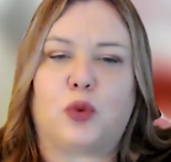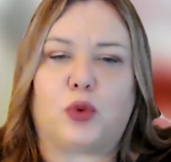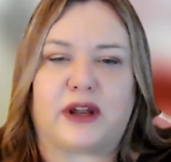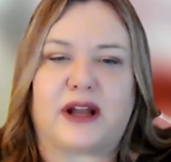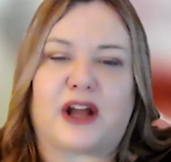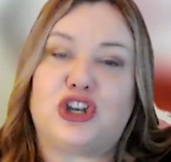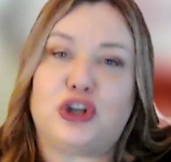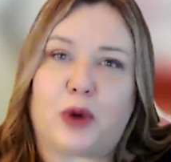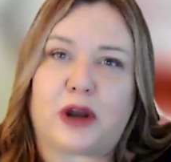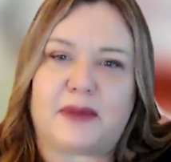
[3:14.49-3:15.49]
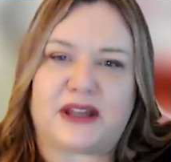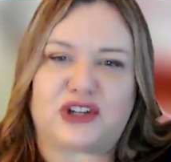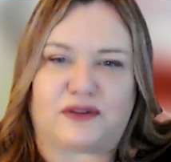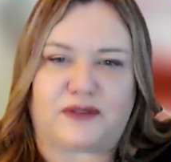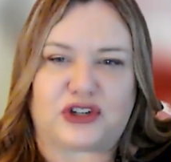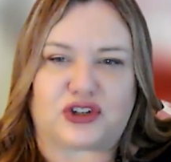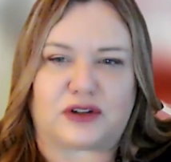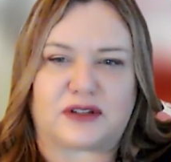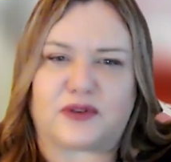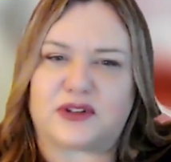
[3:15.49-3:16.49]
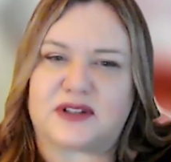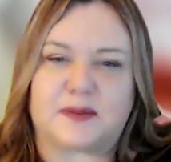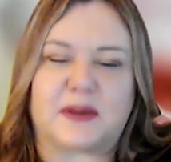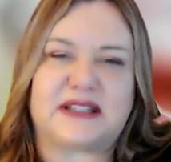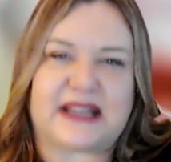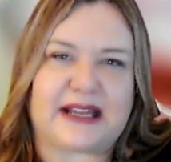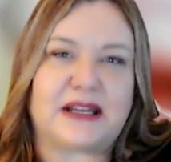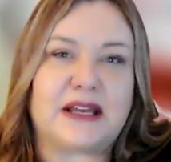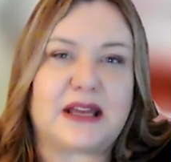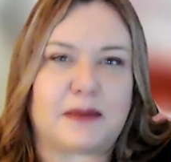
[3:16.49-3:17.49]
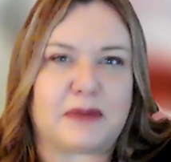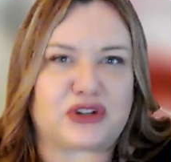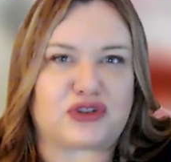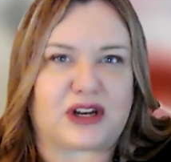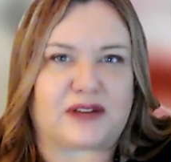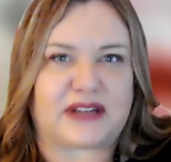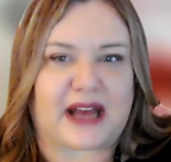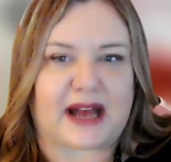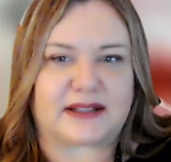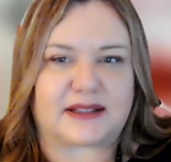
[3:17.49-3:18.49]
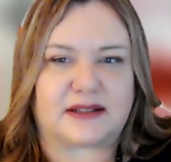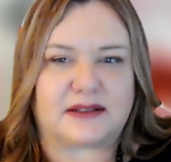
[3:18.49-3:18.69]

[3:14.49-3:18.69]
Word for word: working on new automation features versus mundane administrative tasks.